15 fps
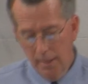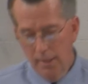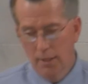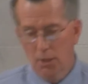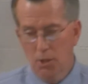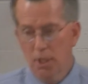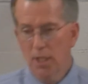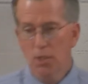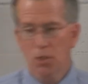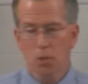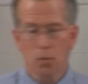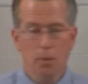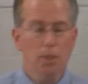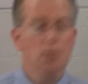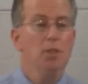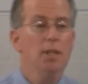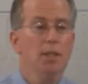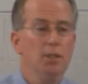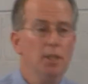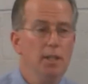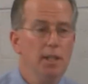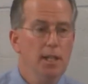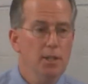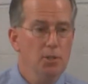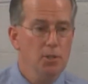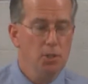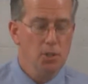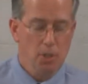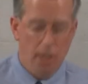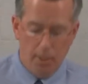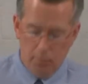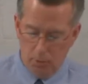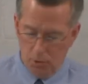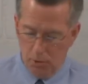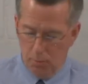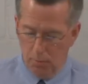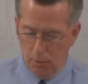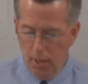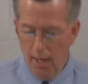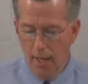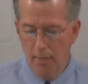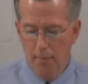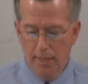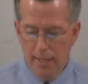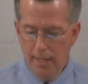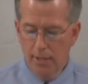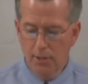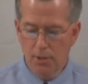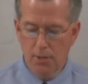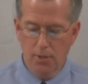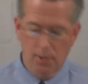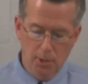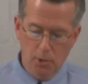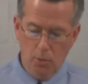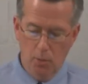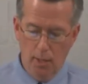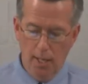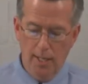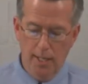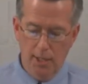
Uh, Jesus, when he's teaching his disciples to pray, begins this way.